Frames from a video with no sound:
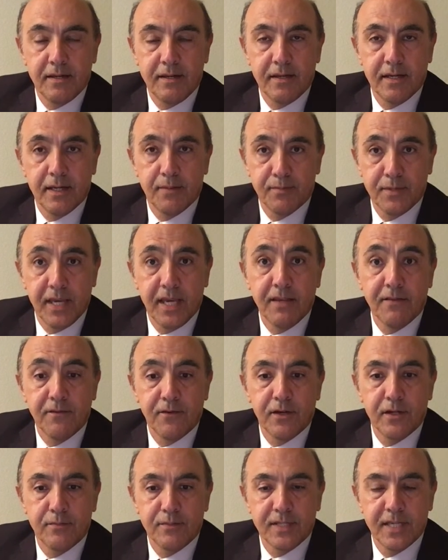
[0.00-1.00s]
obtain for
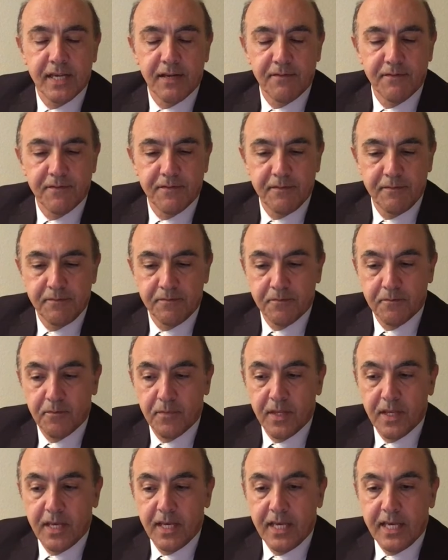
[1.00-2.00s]
himself,
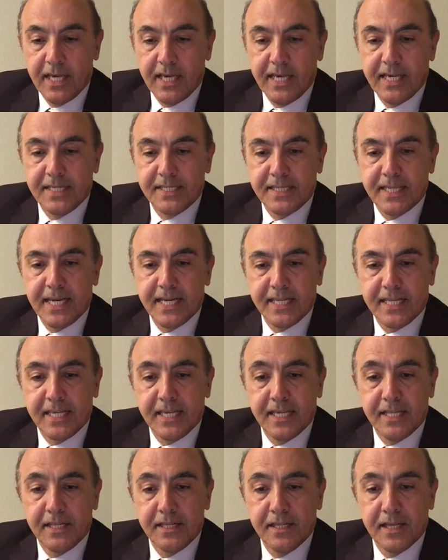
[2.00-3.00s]
is that
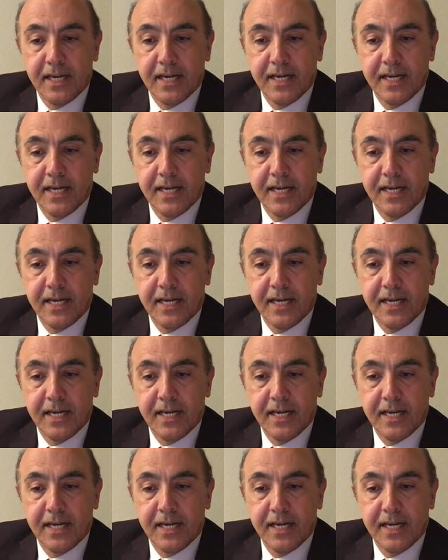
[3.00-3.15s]
it'll